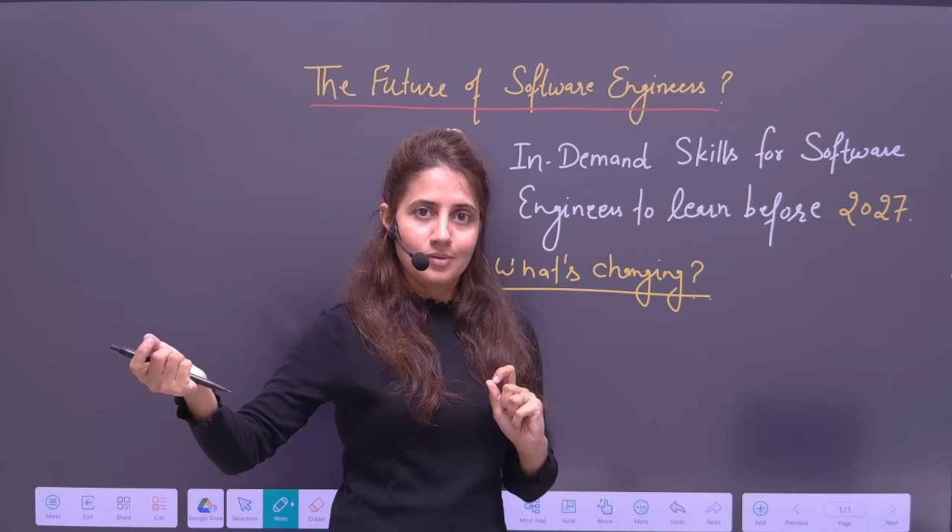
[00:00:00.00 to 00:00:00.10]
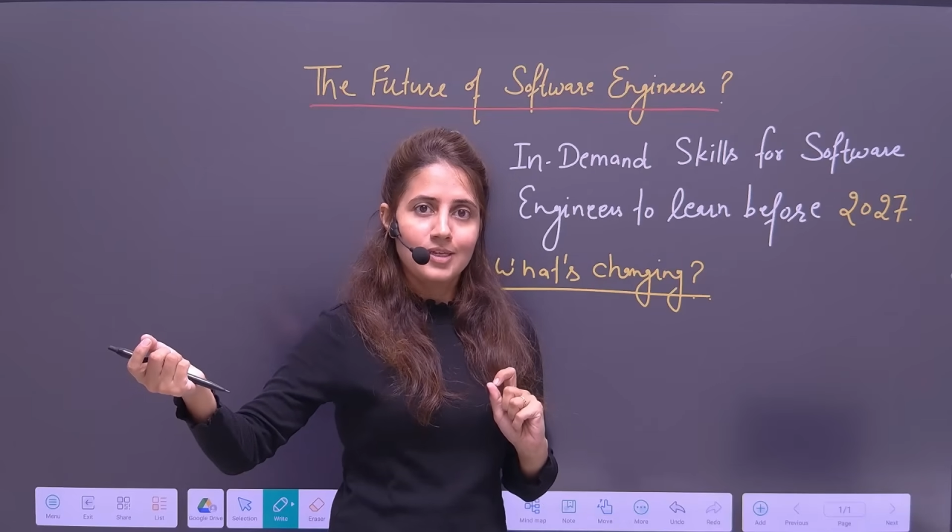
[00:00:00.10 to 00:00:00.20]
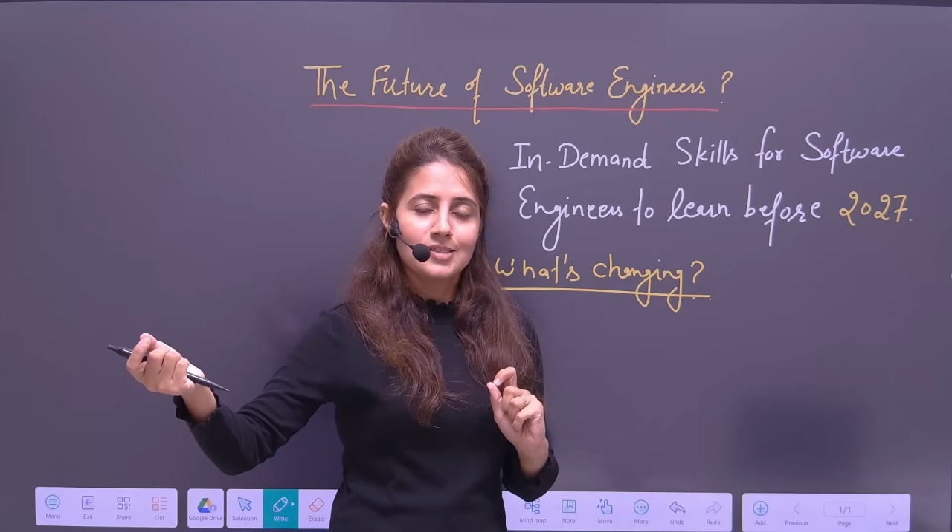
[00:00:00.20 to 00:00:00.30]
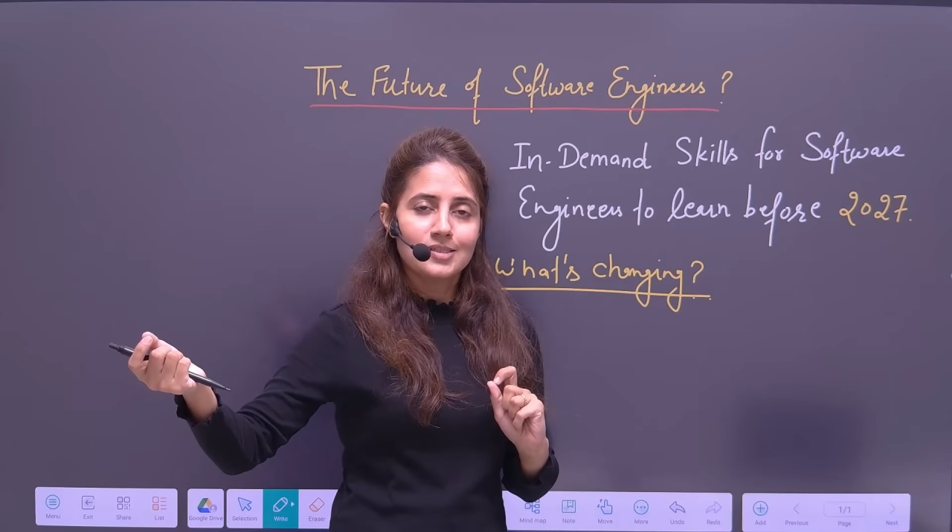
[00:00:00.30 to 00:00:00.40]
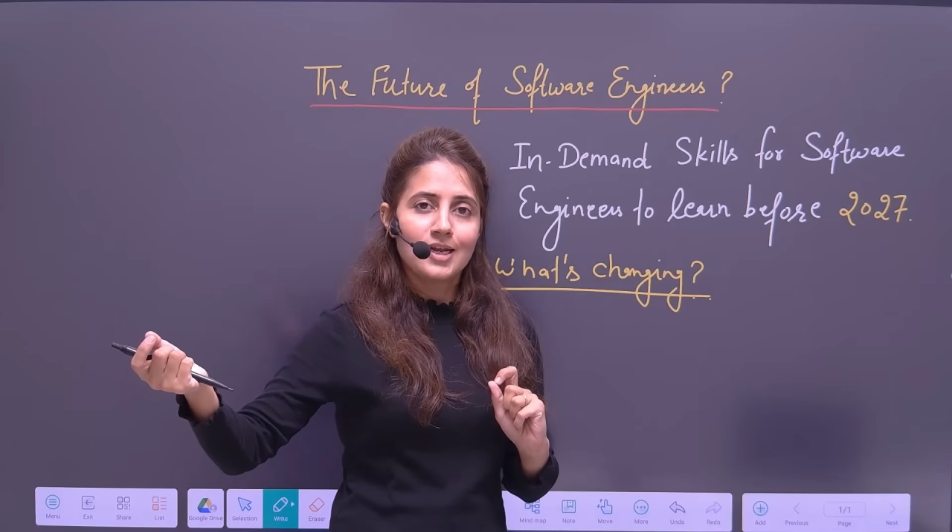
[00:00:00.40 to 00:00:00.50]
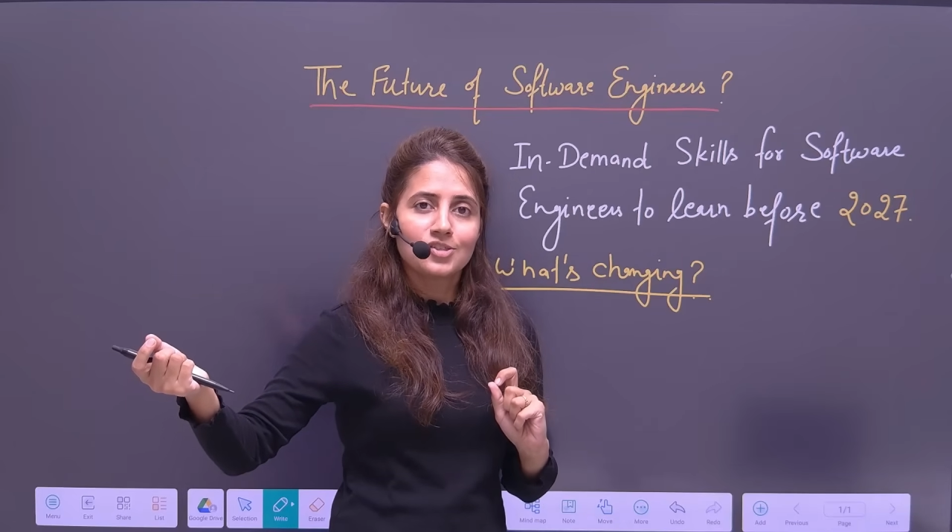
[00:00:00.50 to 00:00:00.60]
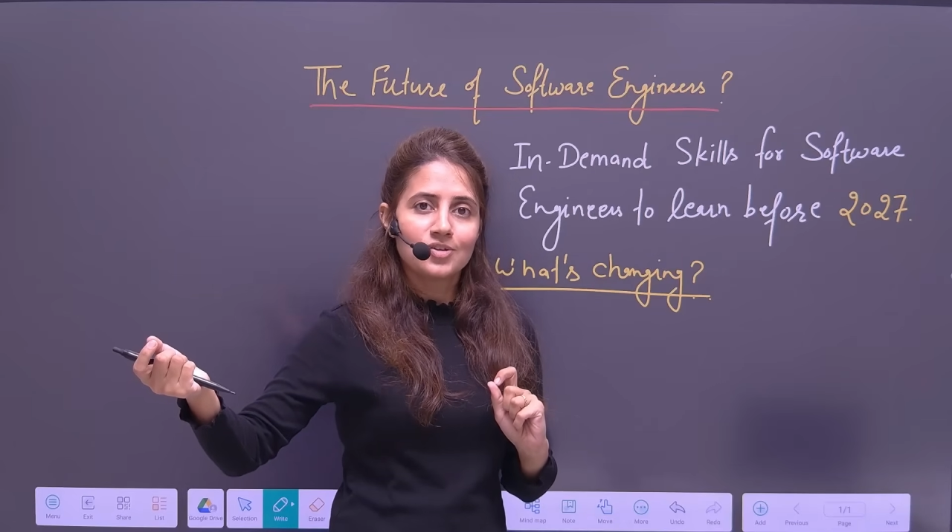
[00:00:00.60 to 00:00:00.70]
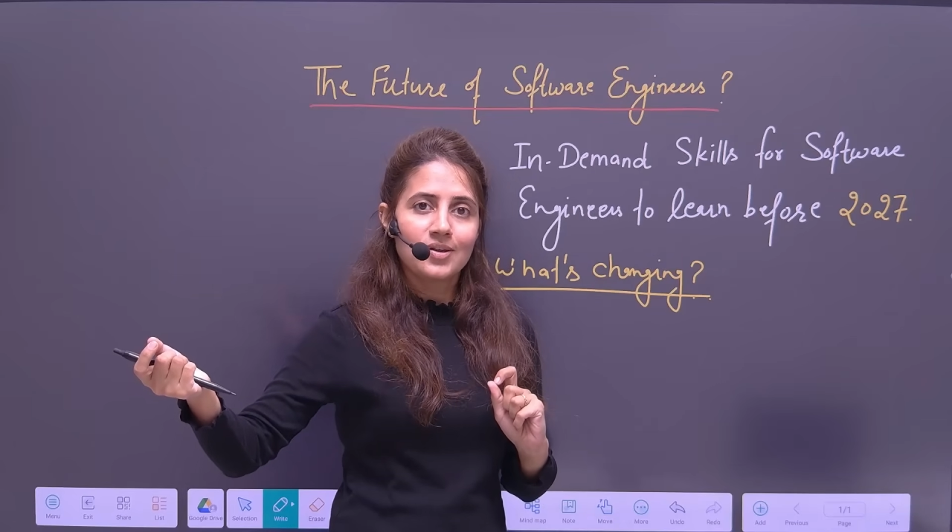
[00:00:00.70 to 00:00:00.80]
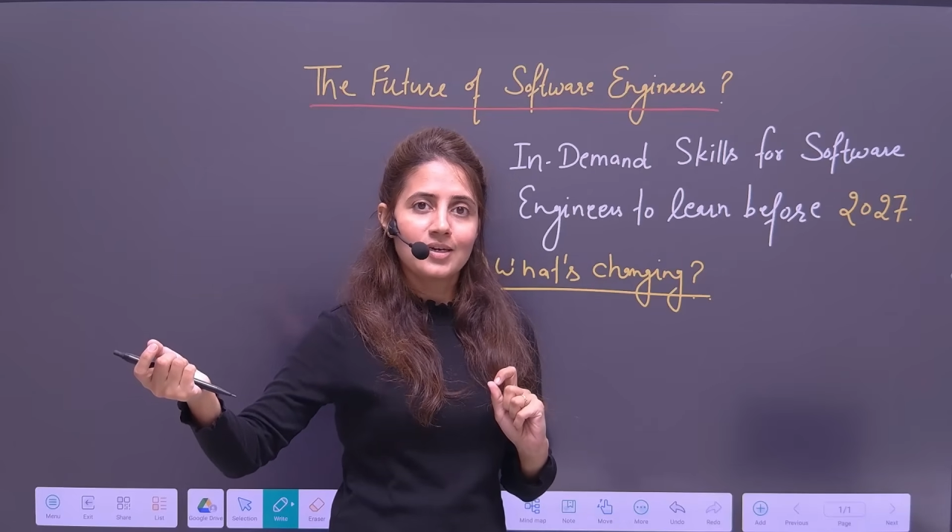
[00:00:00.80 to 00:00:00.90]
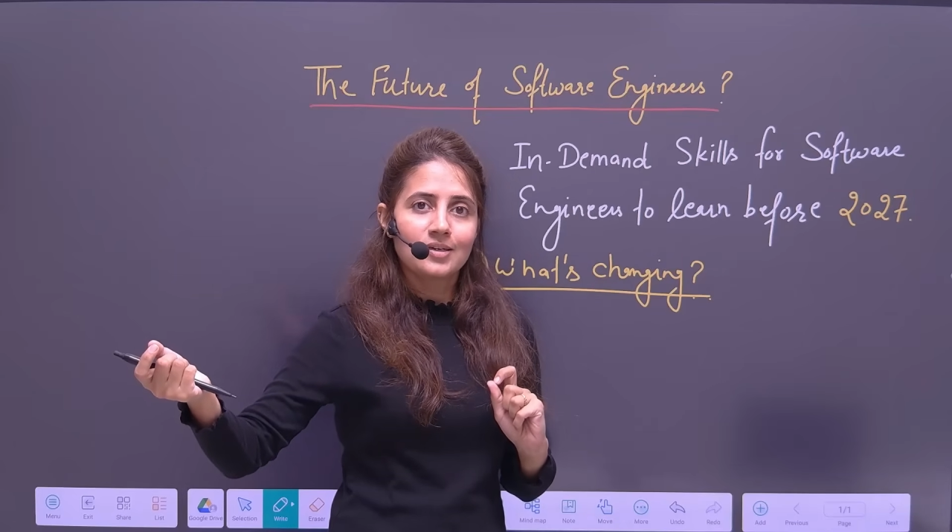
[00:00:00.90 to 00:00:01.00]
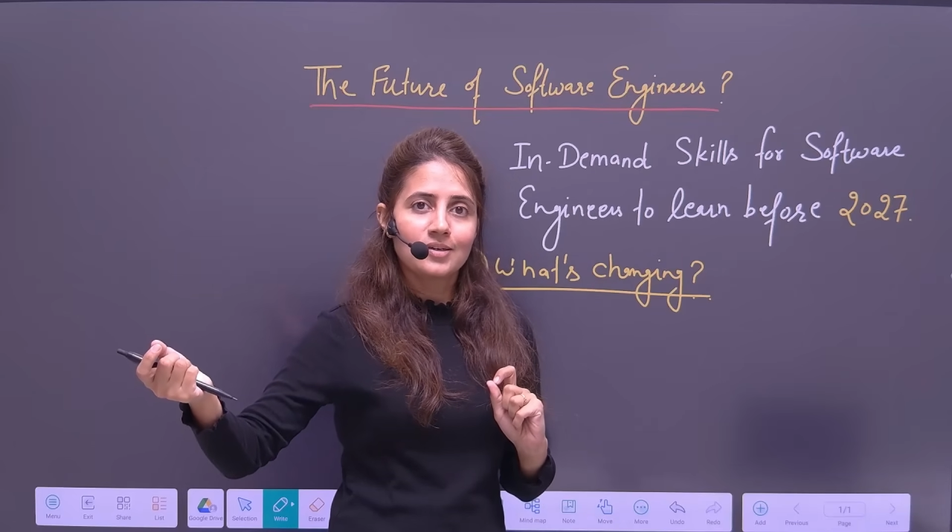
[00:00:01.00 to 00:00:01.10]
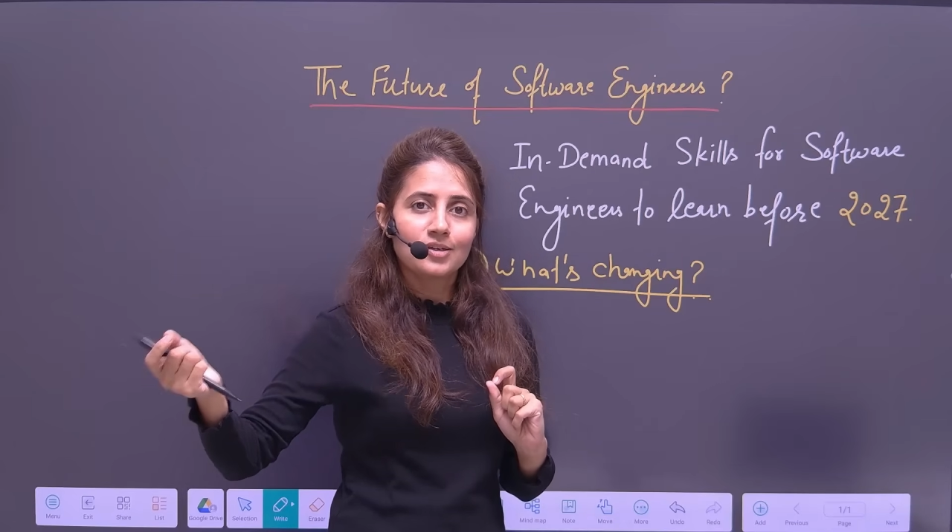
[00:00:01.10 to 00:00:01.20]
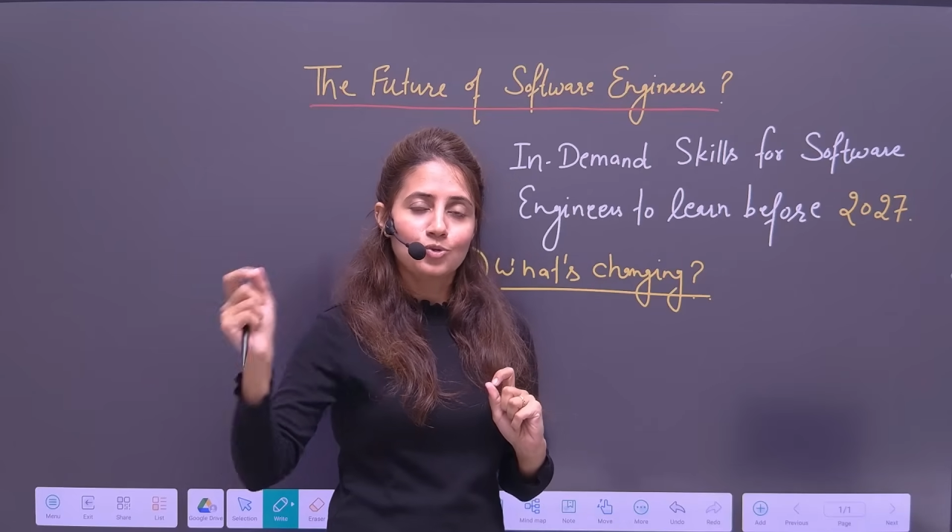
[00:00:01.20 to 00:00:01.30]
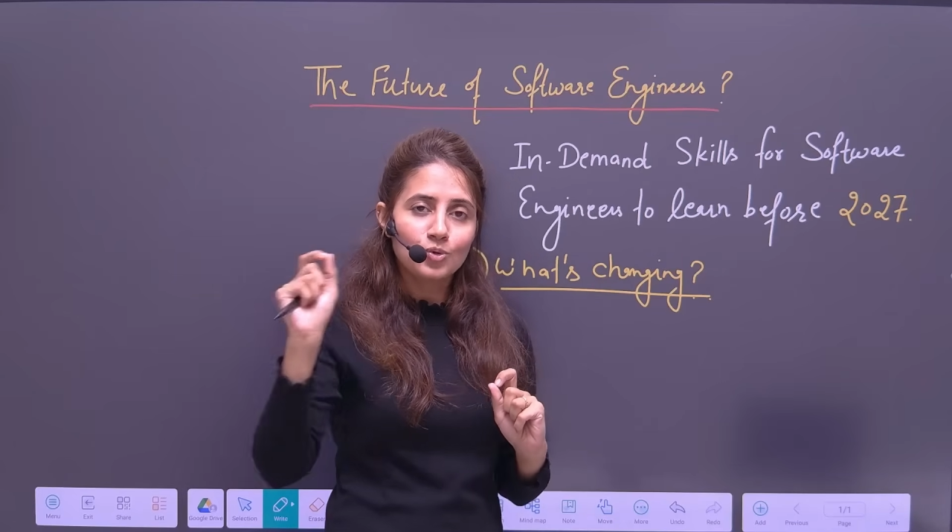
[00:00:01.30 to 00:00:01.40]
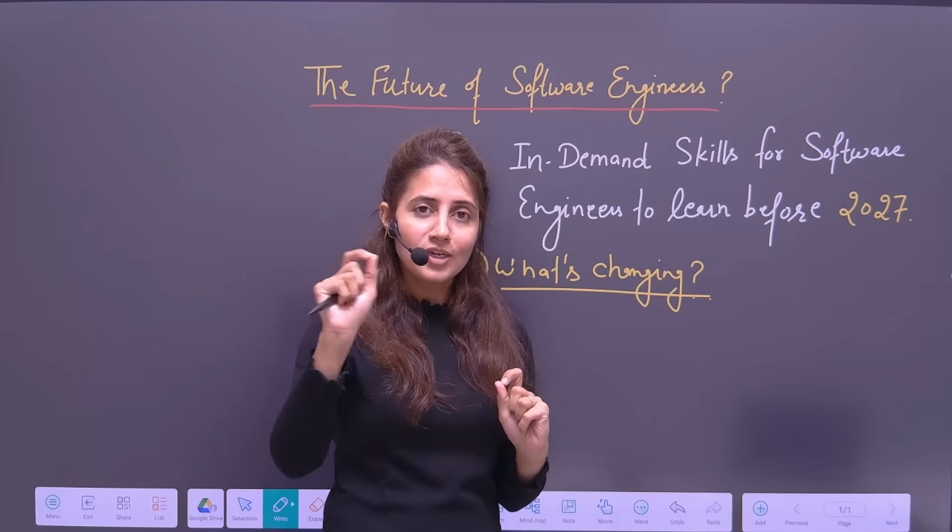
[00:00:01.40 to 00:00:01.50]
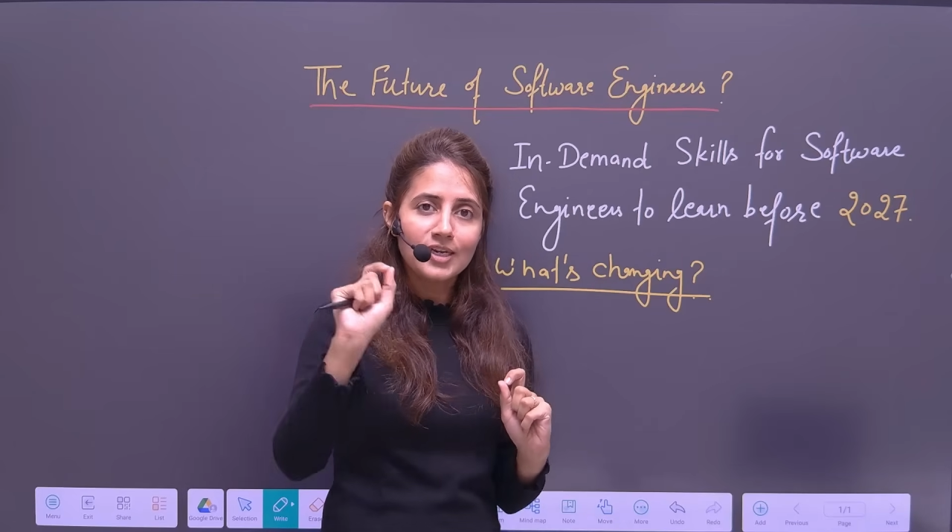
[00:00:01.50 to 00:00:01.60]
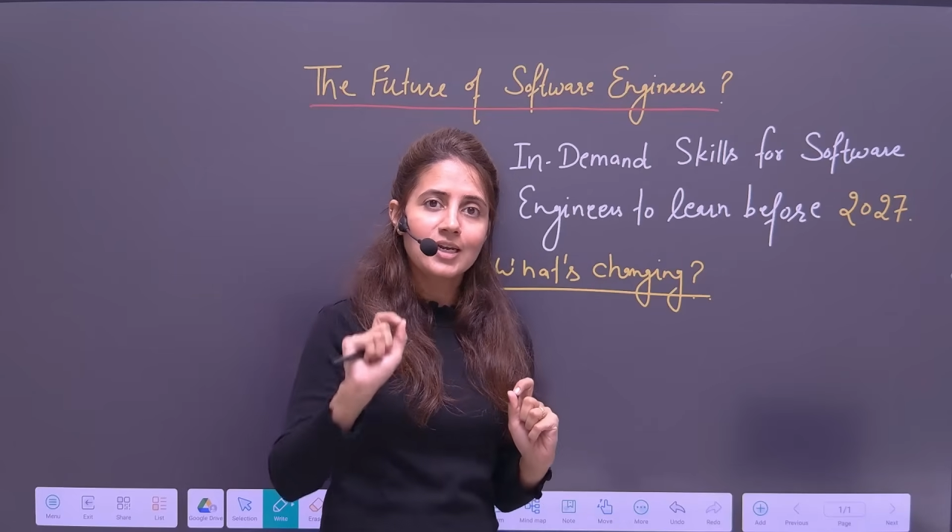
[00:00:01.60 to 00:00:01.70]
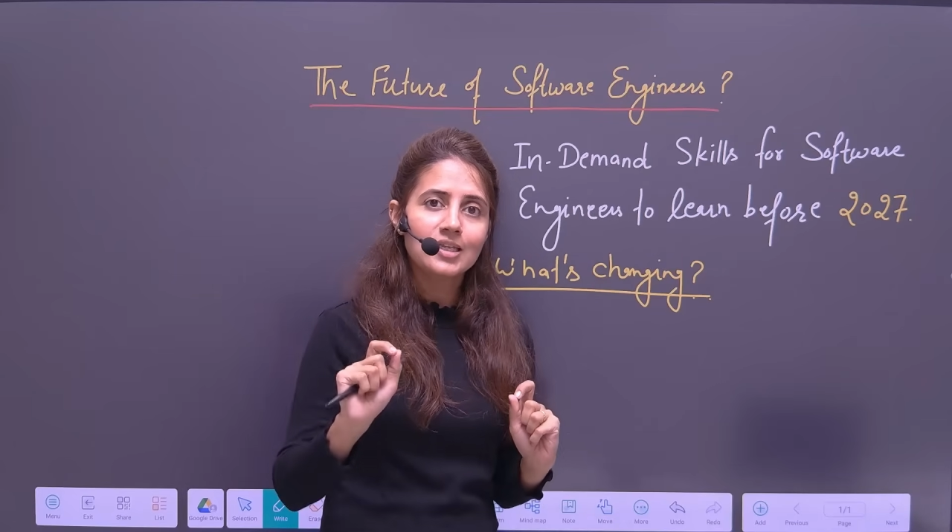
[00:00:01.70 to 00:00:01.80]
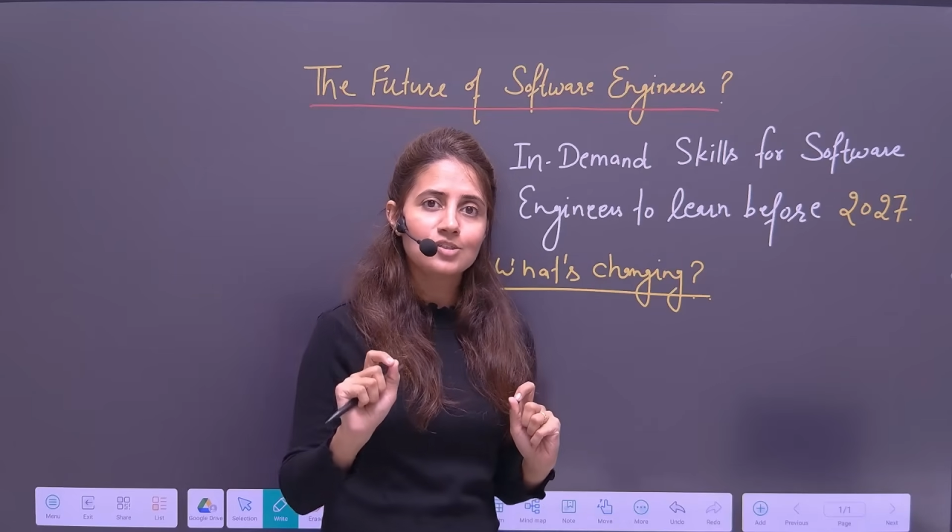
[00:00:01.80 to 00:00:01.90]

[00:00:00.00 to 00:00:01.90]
Yes, that's correct. You can get